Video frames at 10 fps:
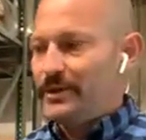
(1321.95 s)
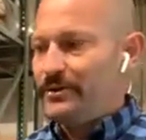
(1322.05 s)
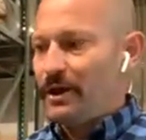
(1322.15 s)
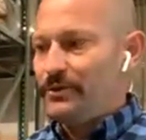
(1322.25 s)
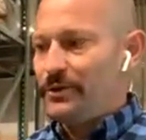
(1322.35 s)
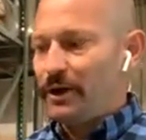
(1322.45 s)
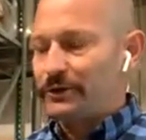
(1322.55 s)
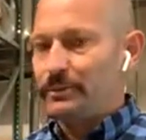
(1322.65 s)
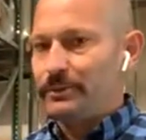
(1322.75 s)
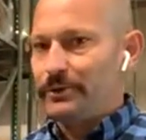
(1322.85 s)
In
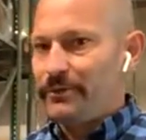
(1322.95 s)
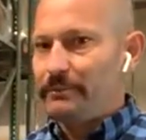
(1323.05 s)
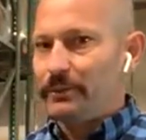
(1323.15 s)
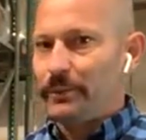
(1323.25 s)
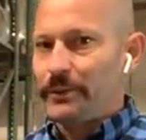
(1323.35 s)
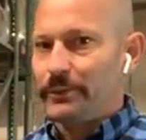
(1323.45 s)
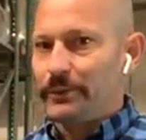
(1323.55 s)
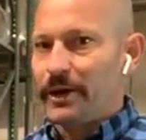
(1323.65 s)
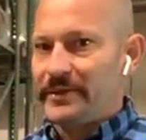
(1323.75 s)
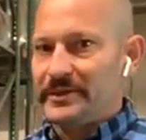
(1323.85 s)
October, November, we
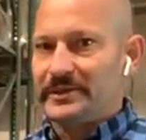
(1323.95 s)
were